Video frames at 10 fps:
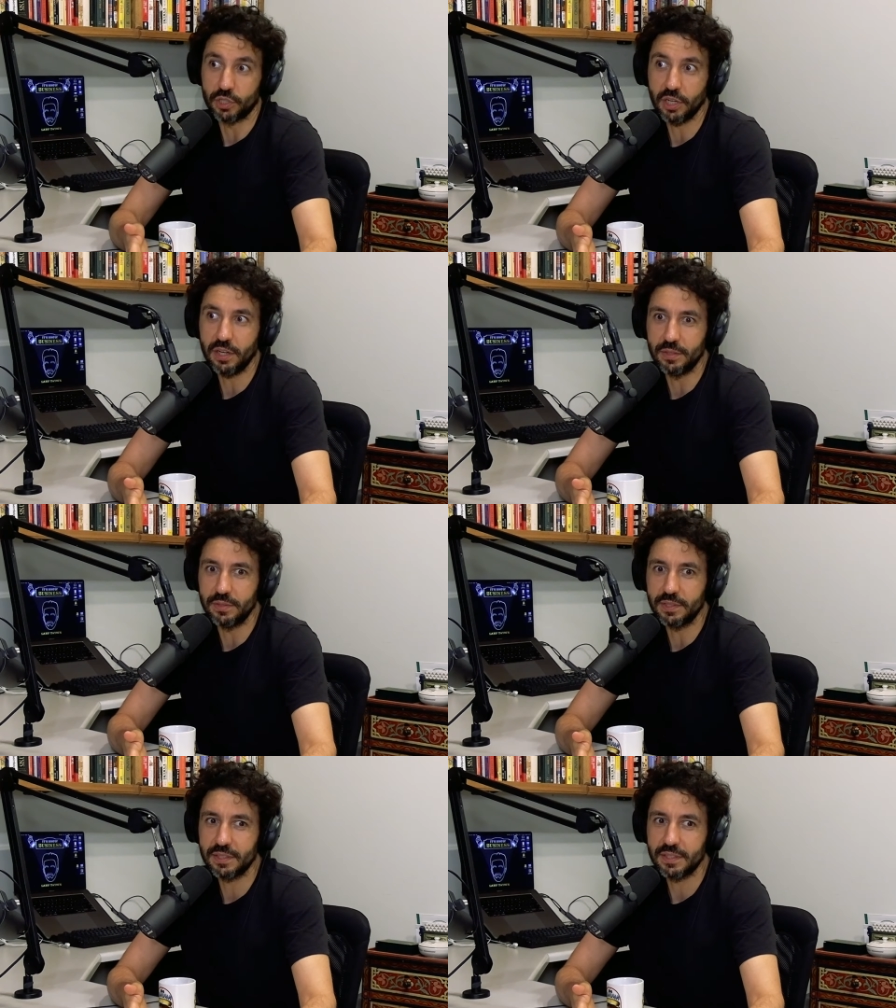
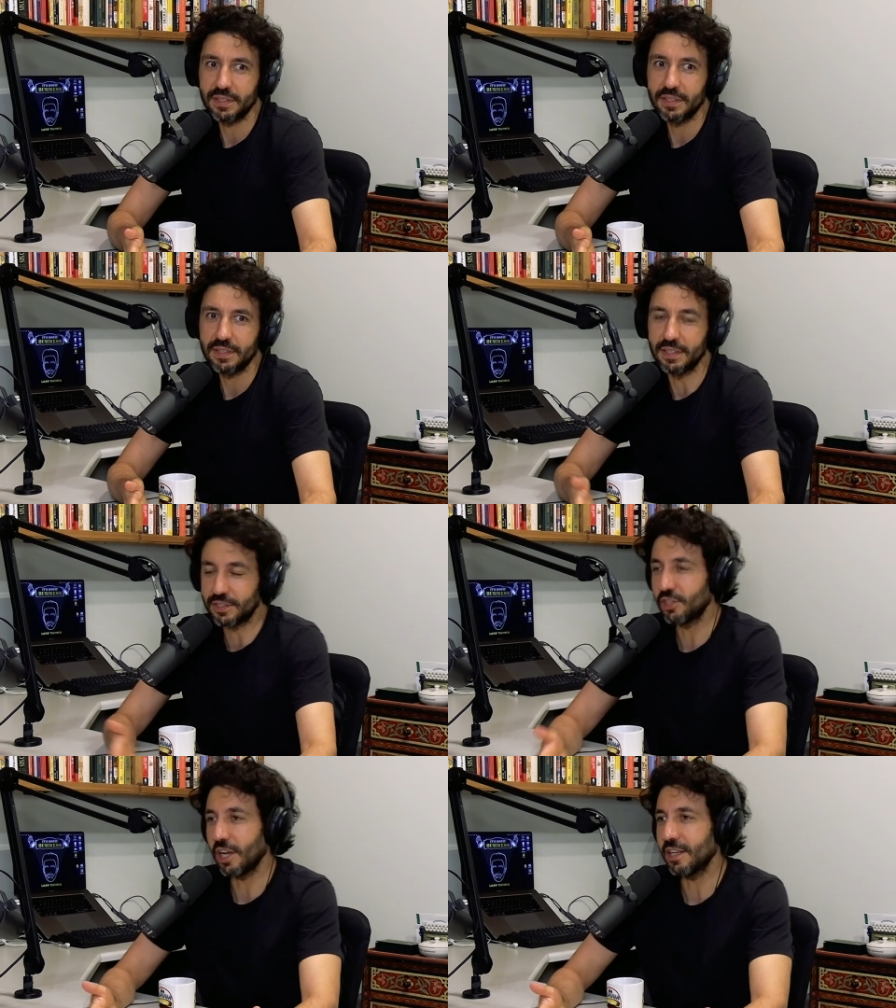shows
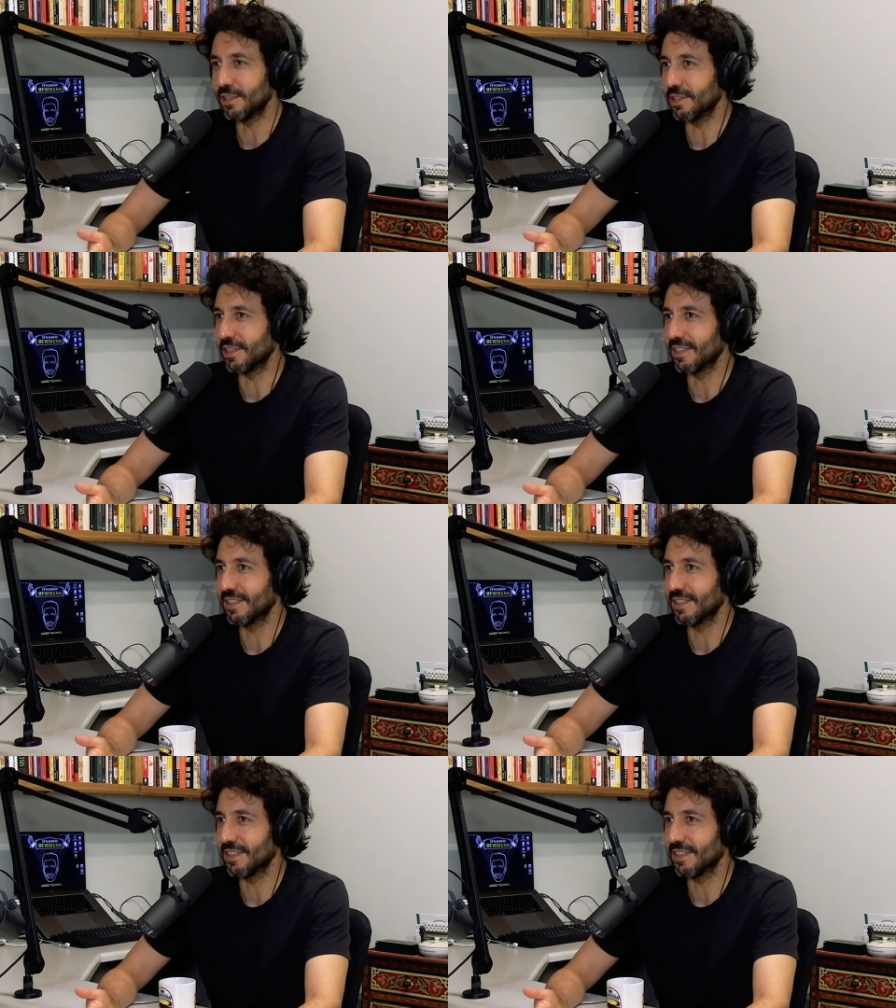is challenging.